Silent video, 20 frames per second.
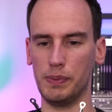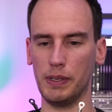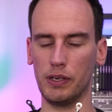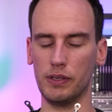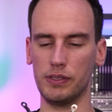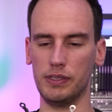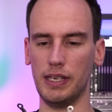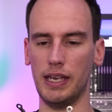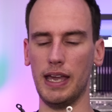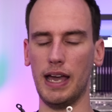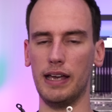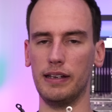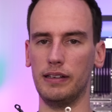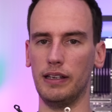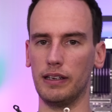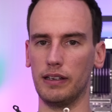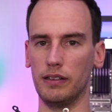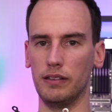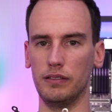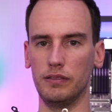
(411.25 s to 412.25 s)
because they had
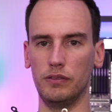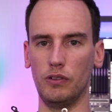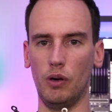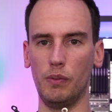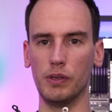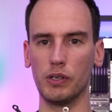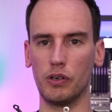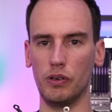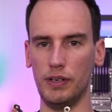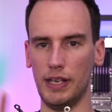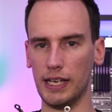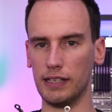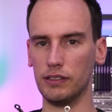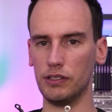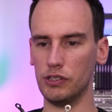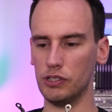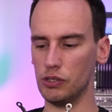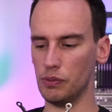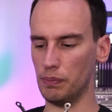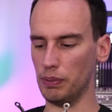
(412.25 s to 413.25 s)
like a normal
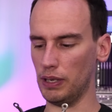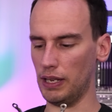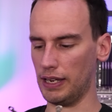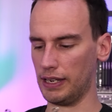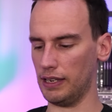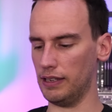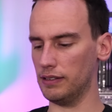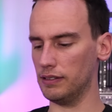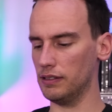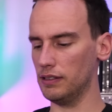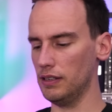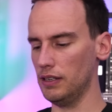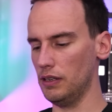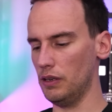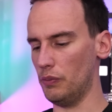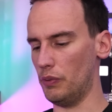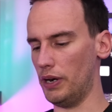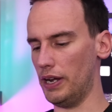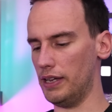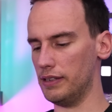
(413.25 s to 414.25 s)
connector to plug in,
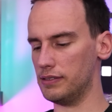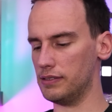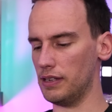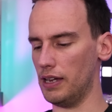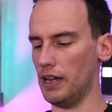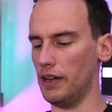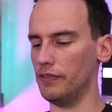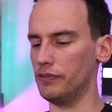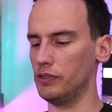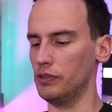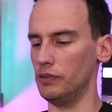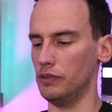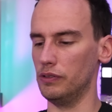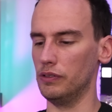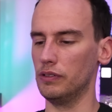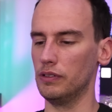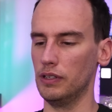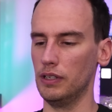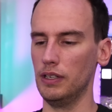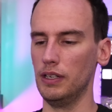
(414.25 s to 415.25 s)
whereas I have
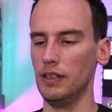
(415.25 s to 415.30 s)
to